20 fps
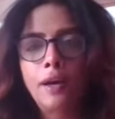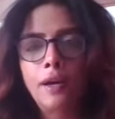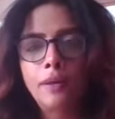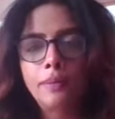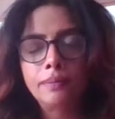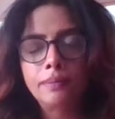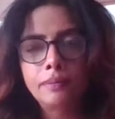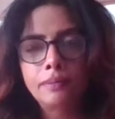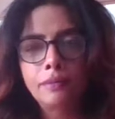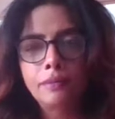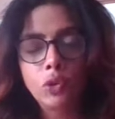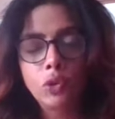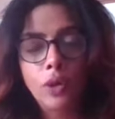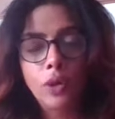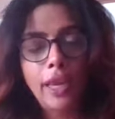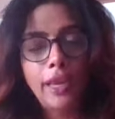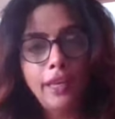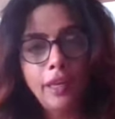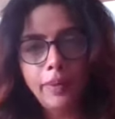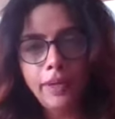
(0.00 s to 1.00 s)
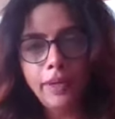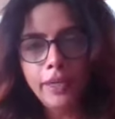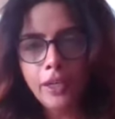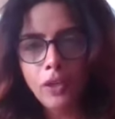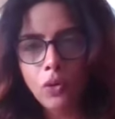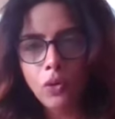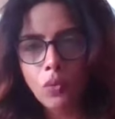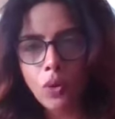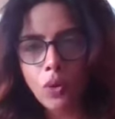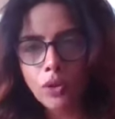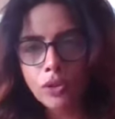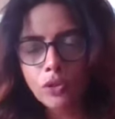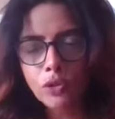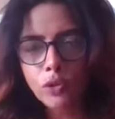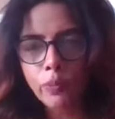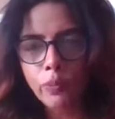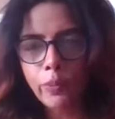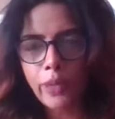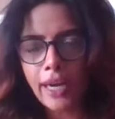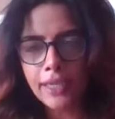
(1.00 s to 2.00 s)
So anybody who
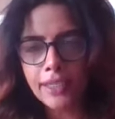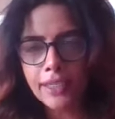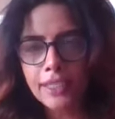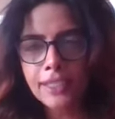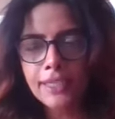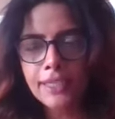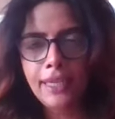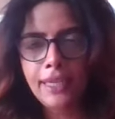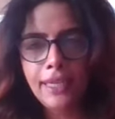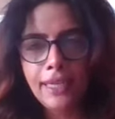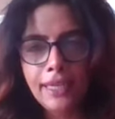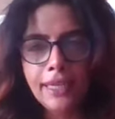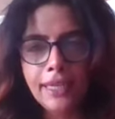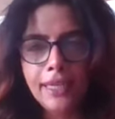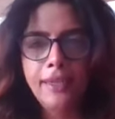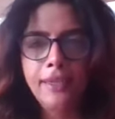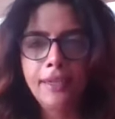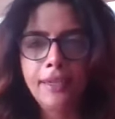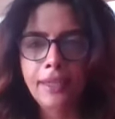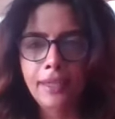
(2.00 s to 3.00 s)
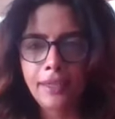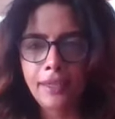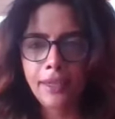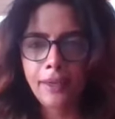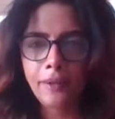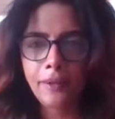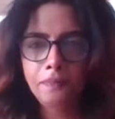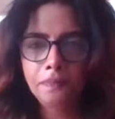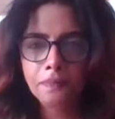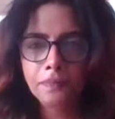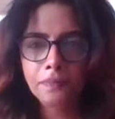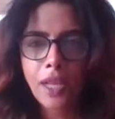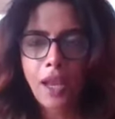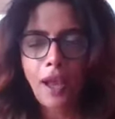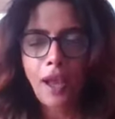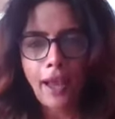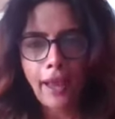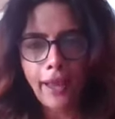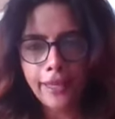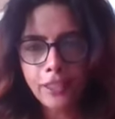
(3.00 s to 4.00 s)
wants to practice legally in India
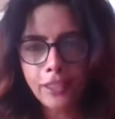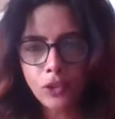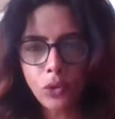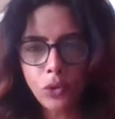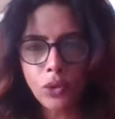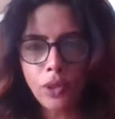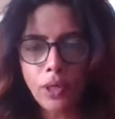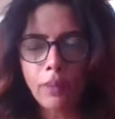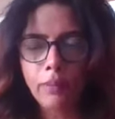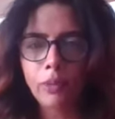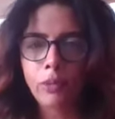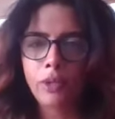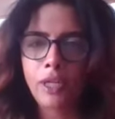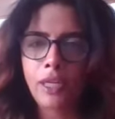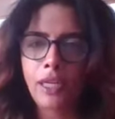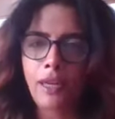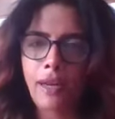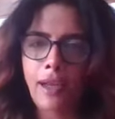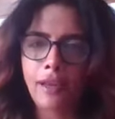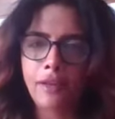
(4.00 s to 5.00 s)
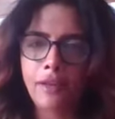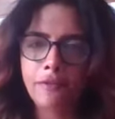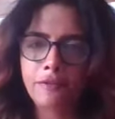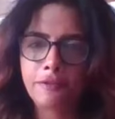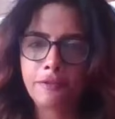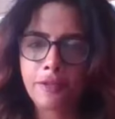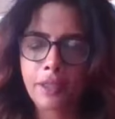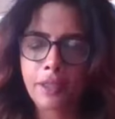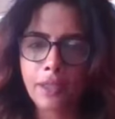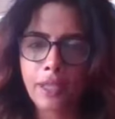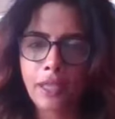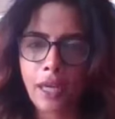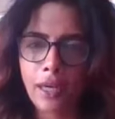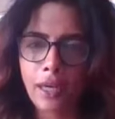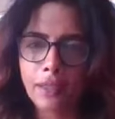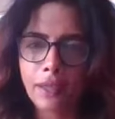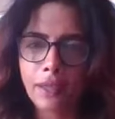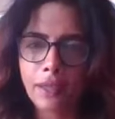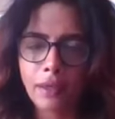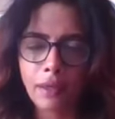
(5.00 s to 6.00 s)
has to come to DLive.
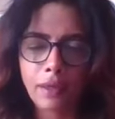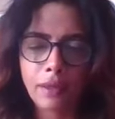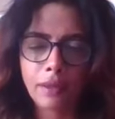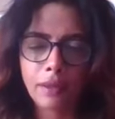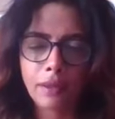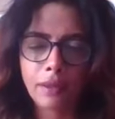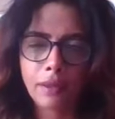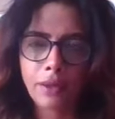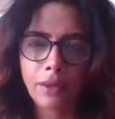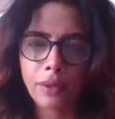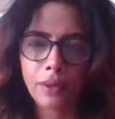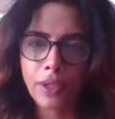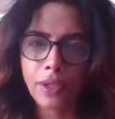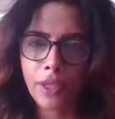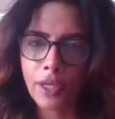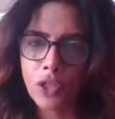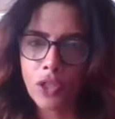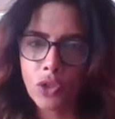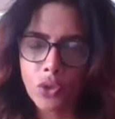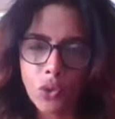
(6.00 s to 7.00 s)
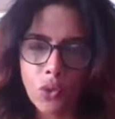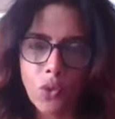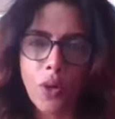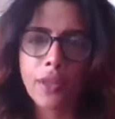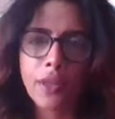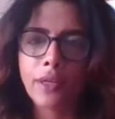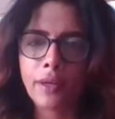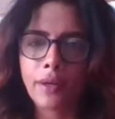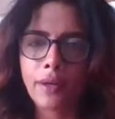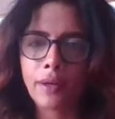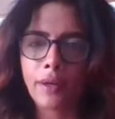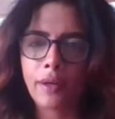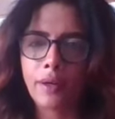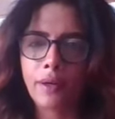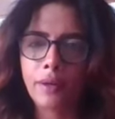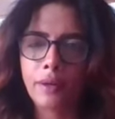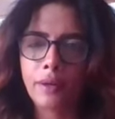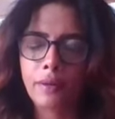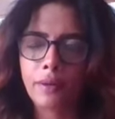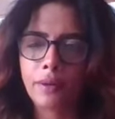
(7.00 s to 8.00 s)
The other, there is no other,
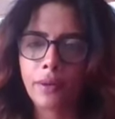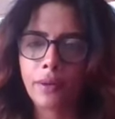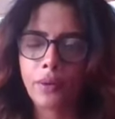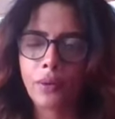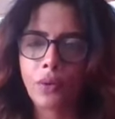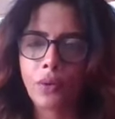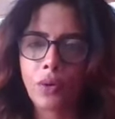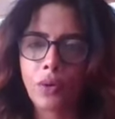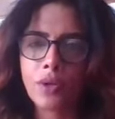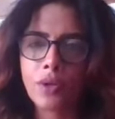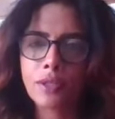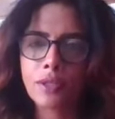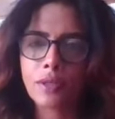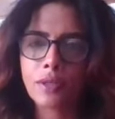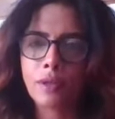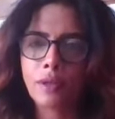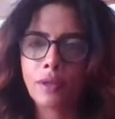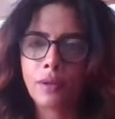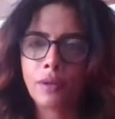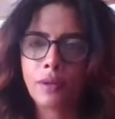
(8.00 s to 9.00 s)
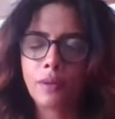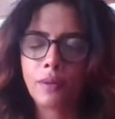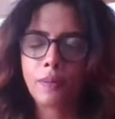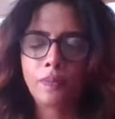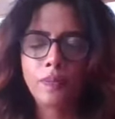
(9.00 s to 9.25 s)
course